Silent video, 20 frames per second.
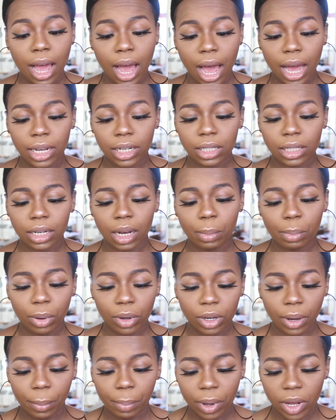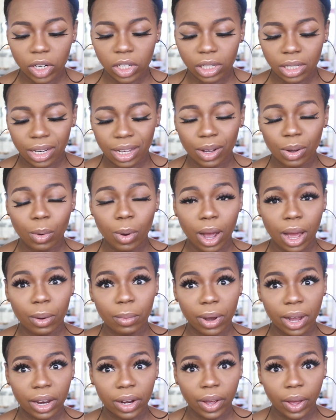Actually, I purchased it quite a
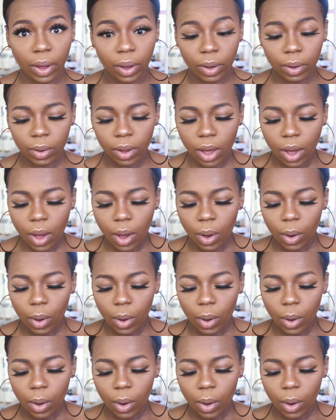while ago.